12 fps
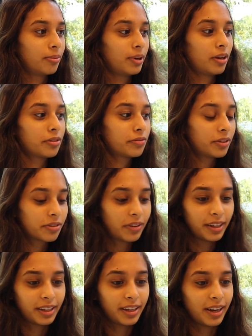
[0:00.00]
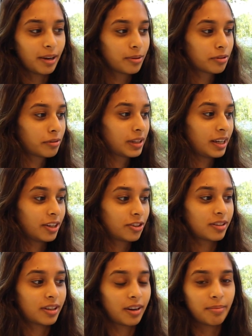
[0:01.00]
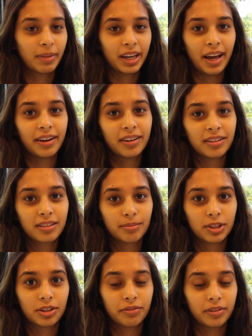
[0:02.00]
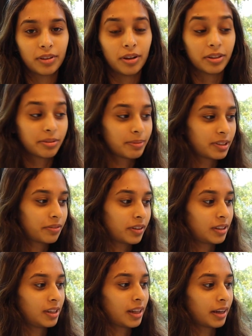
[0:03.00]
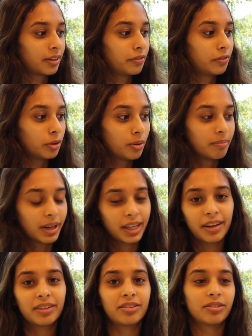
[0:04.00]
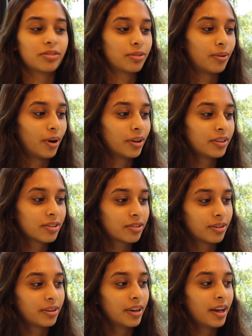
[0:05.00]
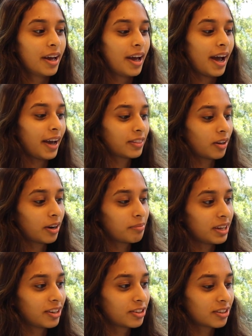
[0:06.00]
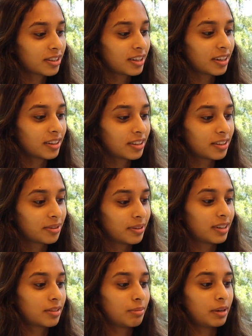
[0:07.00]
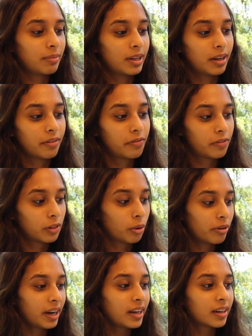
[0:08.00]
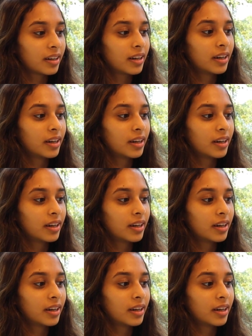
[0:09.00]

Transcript: when I was first finding it, I was really interested in mechanics, specifically like fluid mechanics and so on. So I thought it'd be interesting to do an experiment in flow rate.